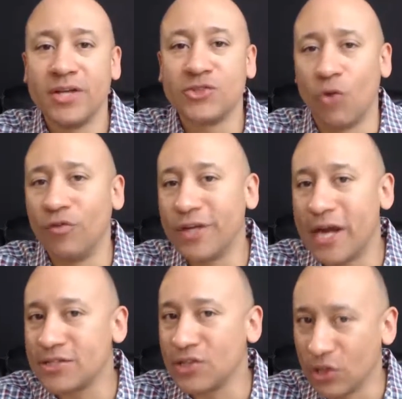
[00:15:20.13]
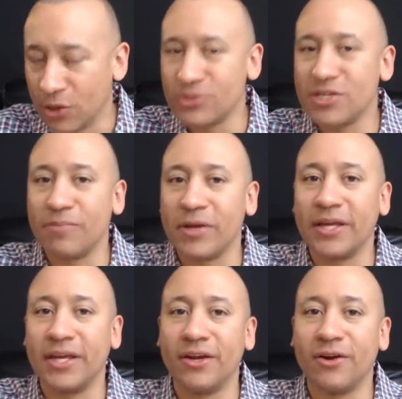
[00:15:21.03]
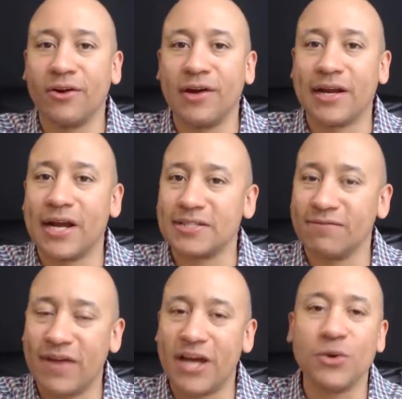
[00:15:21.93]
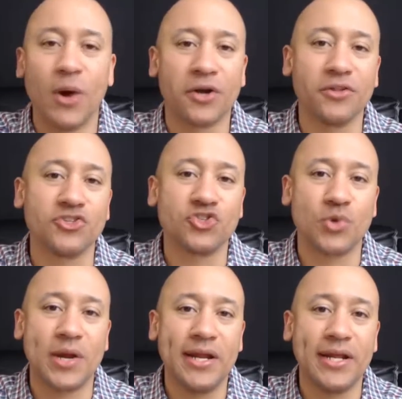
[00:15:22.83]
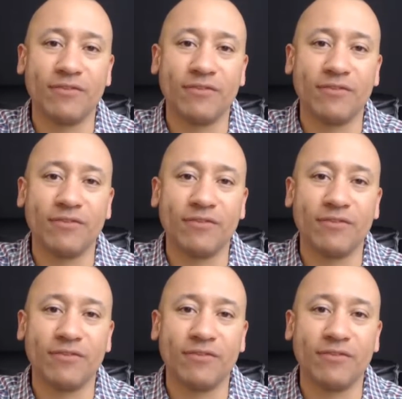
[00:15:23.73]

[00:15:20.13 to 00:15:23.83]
So hopefully you guys learned something here and got some value out of this training.